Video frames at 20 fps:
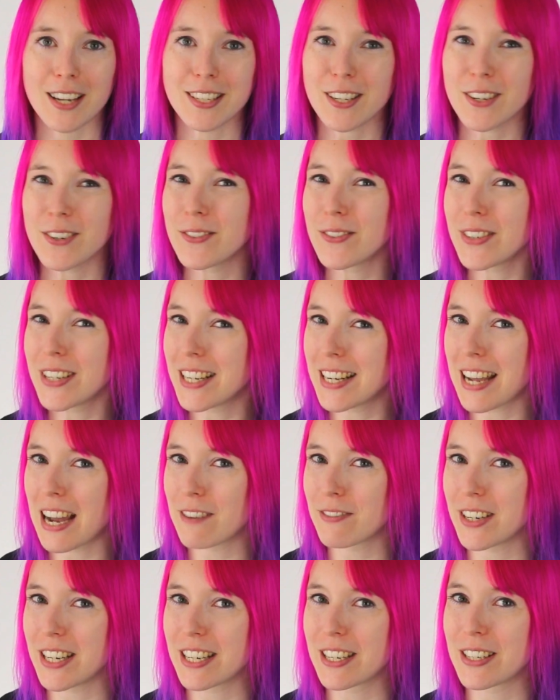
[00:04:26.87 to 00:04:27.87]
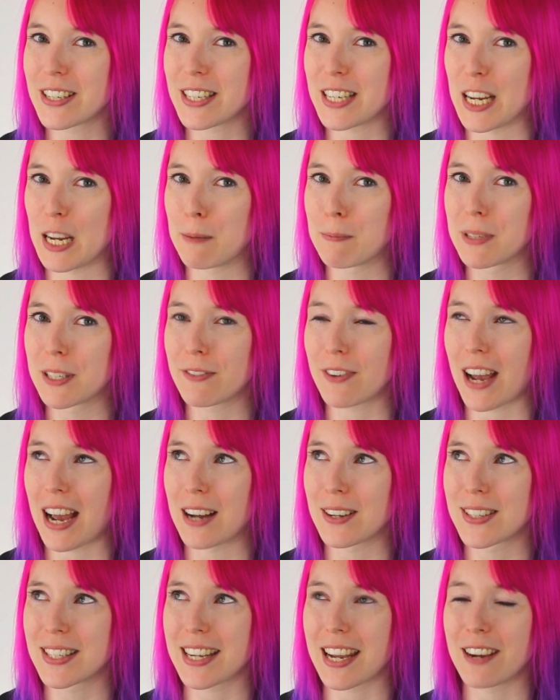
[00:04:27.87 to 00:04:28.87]
I don't really have any good tips for
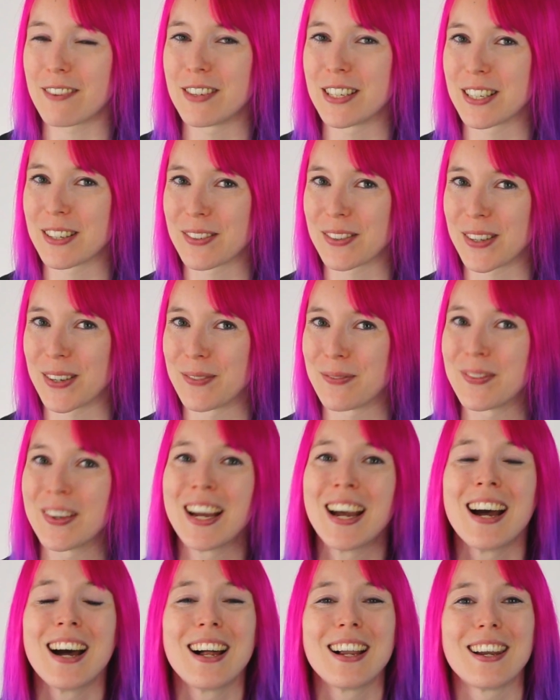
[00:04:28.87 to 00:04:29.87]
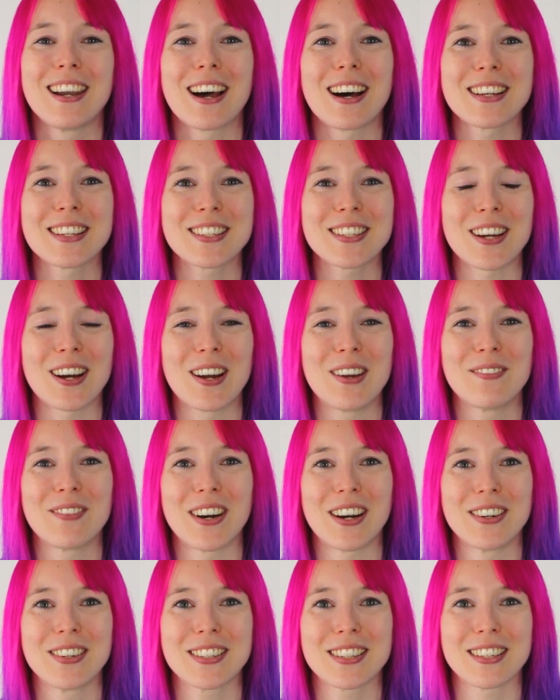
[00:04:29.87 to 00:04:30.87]
how to get rid of them. Last time
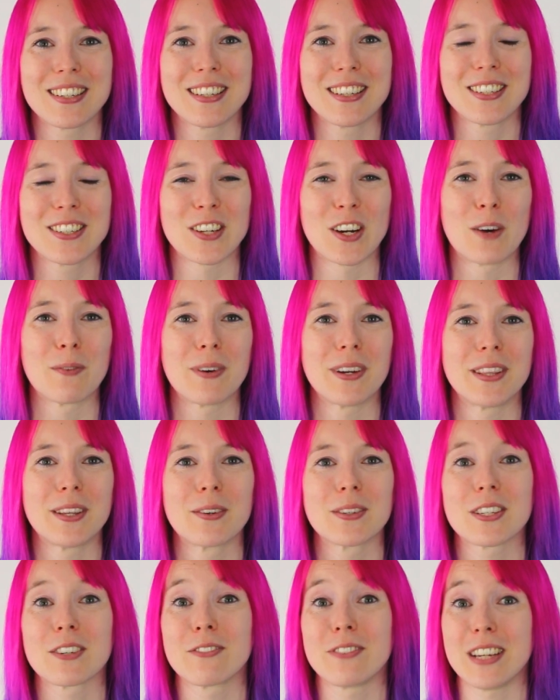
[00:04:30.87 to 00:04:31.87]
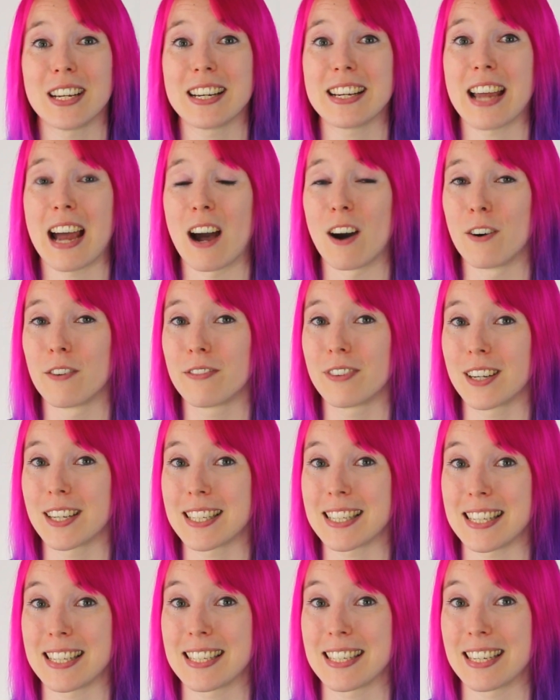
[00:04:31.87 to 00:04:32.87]
I was in a shop and there was a really helpful
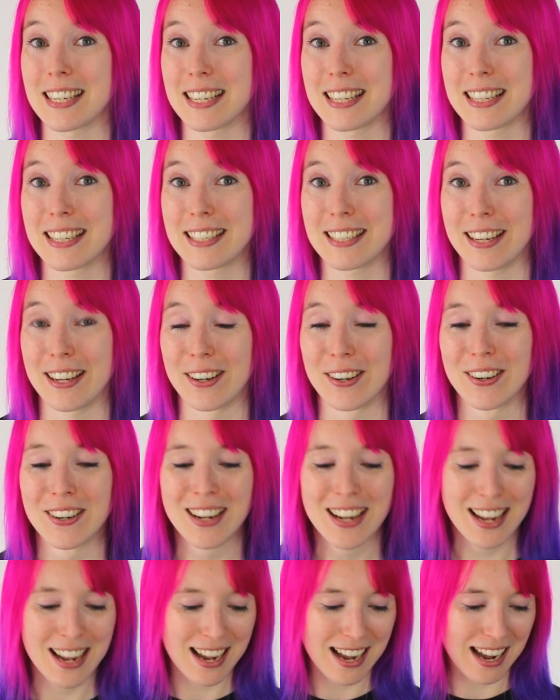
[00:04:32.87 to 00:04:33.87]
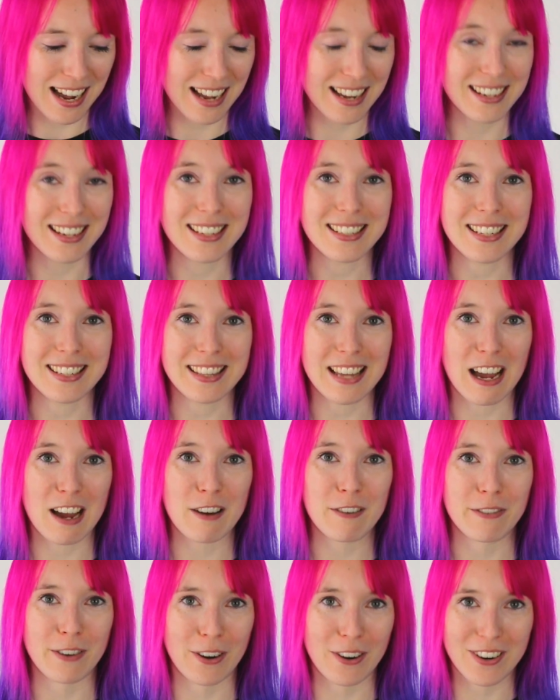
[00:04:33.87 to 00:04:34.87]
assistant at the till, and I did
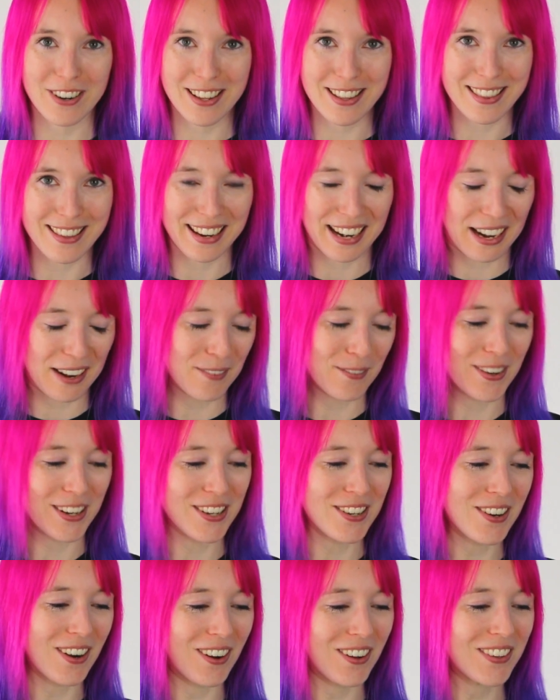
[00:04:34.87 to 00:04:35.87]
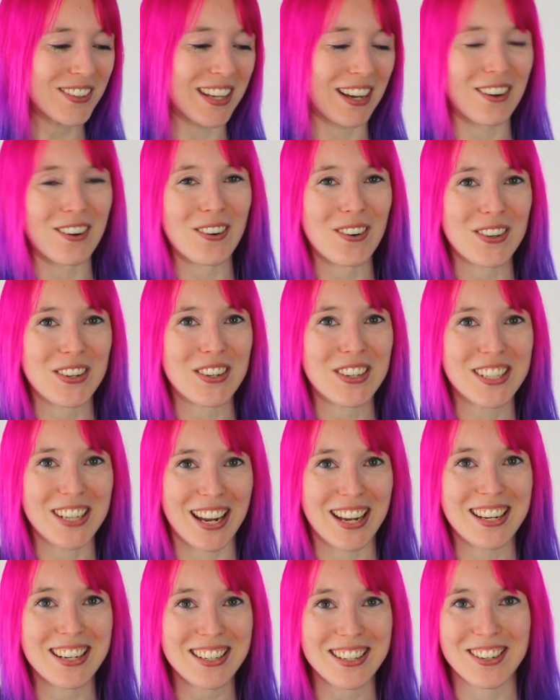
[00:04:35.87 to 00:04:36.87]
that foreigner thing where you hold out all your
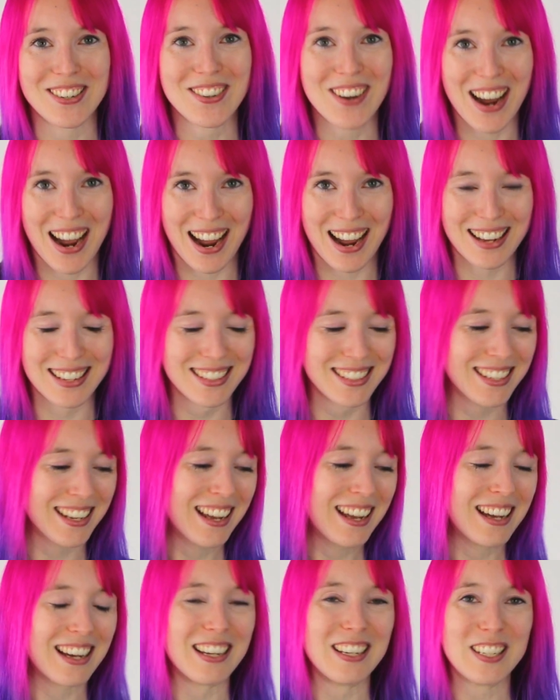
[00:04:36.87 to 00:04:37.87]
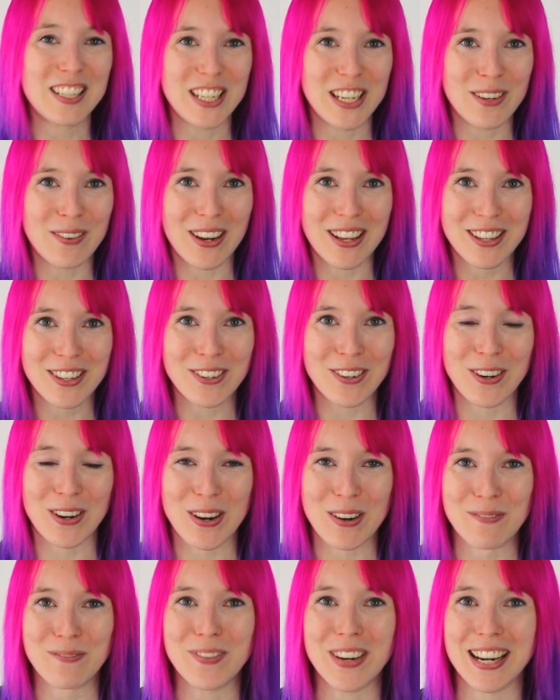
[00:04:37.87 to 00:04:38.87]
change in your hands, and she went through
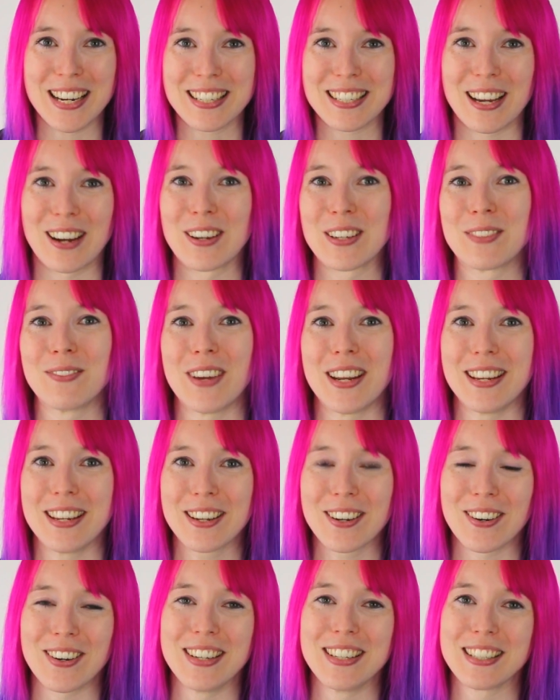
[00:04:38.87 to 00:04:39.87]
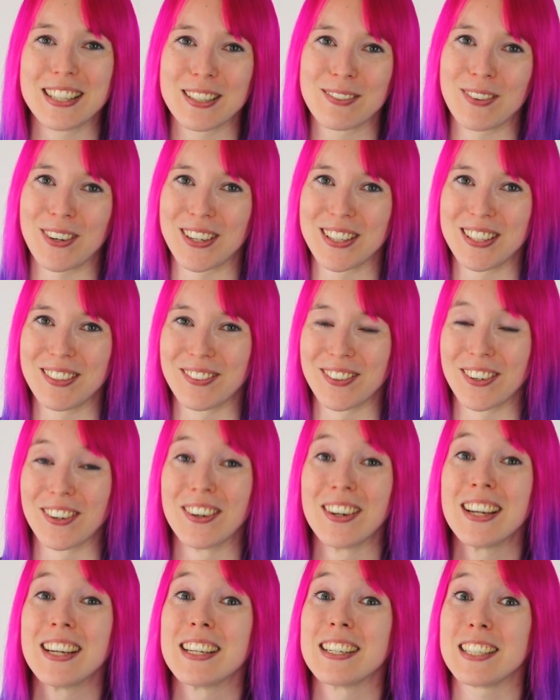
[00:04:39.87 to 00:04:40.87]
it and picked out as many coins as
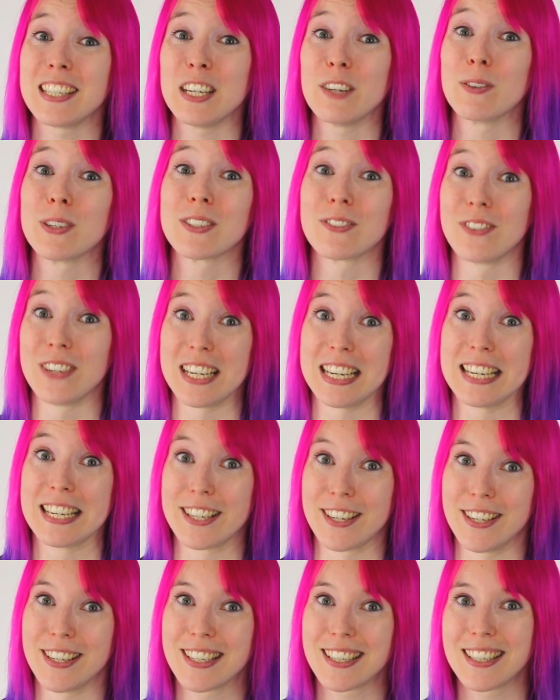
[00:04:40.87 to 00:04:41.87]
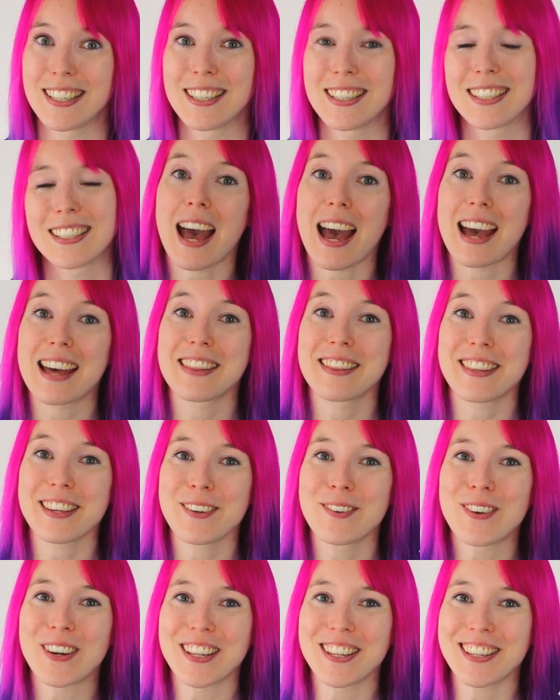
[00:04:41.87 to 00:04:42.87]
possible. She was really good. And
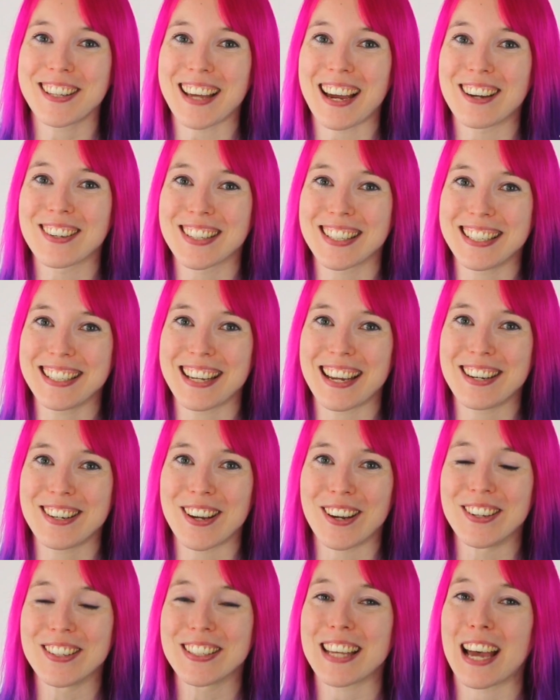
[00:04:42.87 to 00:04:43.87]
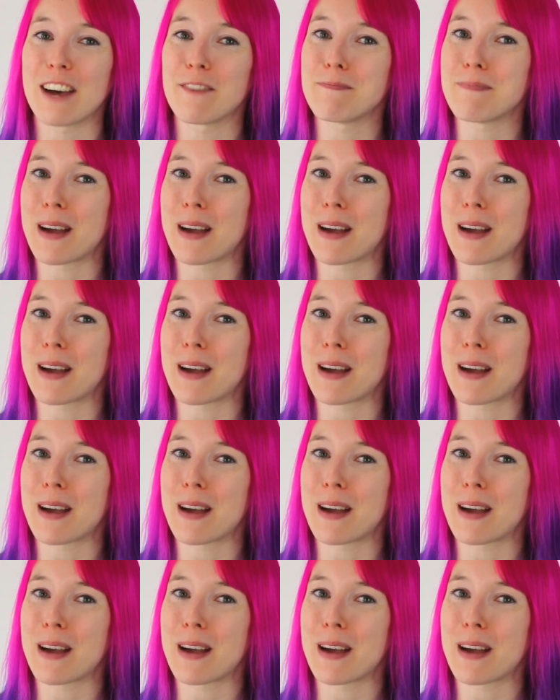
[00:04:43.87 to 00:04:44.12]
the 1,000 yen notes have